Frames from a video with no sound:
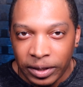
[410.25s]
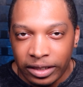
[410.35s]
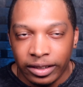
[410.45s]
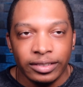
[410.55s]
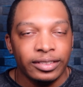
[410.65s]

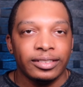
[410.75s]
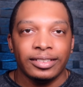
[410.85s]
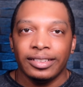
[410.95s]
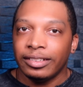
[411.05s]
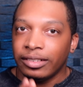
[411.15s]
because
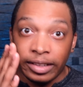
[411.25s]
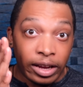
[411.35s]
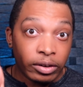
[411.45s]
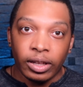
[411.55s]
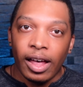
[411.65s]
they
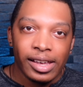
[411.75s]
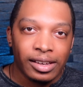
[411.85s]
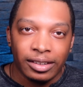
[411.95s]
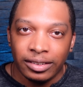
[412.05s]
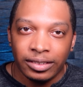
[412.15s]
are
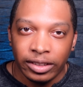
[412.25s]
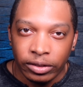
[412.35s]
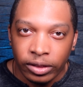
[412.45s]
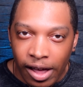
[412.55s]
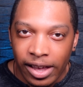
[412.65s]
lying. They're
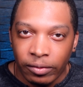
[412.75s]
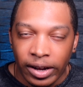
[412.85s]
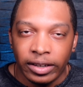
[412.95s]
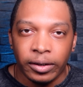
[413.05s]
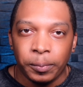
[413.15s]
lying
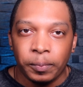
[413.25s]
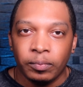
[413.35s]
right here.